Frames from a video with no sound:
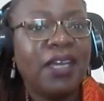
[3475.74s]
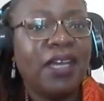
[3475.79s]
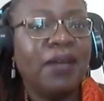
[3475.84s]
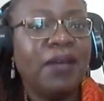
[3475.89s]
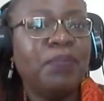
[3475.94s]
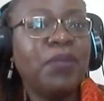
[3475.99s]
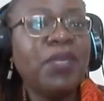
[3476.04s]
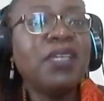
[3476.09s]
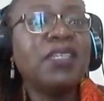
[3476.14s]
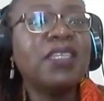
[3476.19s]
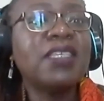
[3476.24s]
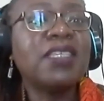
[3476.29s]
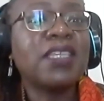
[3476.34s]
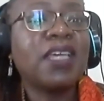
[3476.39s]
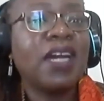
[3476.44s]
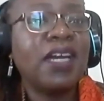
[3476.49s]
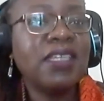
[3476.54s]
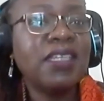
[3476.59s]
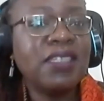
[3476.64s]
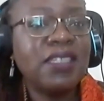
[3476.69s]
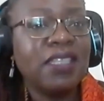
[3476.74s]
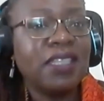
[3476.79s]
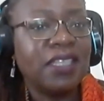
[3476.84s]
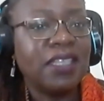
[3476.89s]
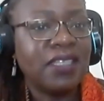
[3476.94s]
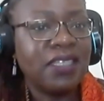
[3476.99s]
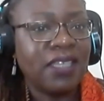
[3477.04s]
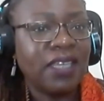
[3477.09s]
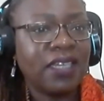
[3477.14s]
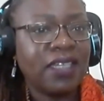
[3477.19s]
being discussed in
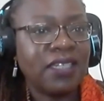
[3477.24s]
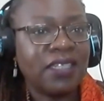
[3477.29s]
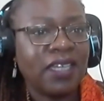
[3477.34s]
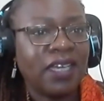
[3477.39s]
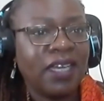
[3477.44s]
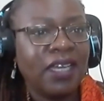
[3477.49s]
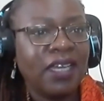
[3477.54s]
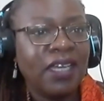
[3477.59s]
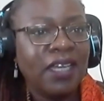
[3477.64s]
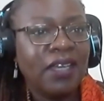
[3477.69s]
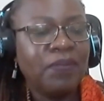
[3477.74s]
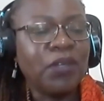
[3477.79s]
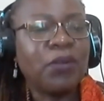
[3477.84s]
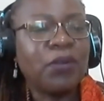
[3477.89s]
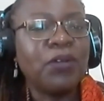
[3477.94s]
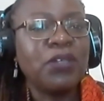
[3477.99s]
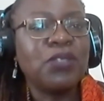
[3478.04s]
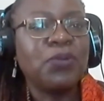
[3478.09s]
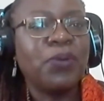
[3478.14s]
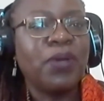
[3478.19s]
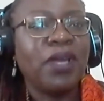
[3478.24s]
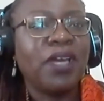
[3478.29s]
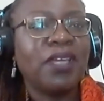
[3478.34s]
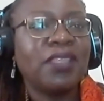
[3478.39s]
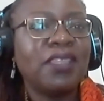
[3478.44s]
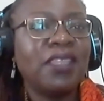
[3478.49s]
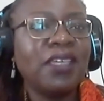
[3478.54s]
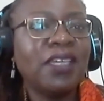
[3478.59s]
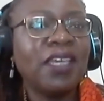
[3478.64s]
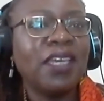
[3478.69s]
the sector because we are
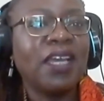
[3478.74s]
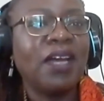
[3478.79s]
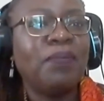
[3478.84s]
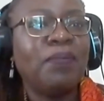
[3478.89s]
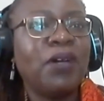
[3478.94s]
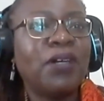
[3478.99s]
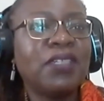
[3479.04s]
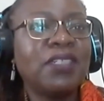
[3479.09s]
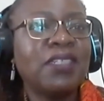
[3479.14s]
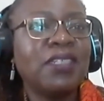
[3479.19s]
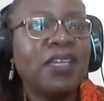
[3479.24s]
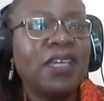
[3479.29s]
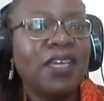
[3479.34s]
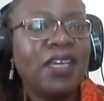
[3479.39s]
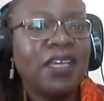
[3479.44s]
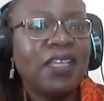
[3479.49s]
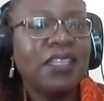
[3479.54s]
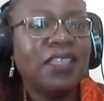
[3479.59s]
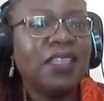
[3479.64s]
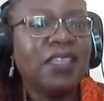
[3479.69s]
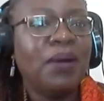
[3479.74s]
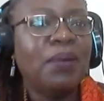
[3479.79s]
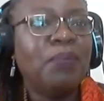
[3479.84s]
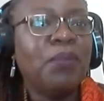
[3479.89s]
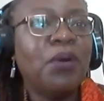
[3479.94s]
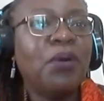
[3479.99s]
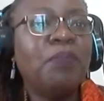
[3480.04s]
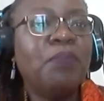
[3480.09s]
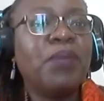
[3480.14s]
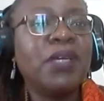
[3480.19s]
thinking about the
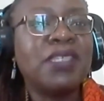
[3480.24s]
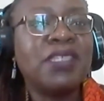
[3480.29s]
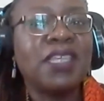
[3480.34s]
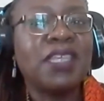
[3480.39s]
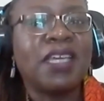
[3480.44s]
more basic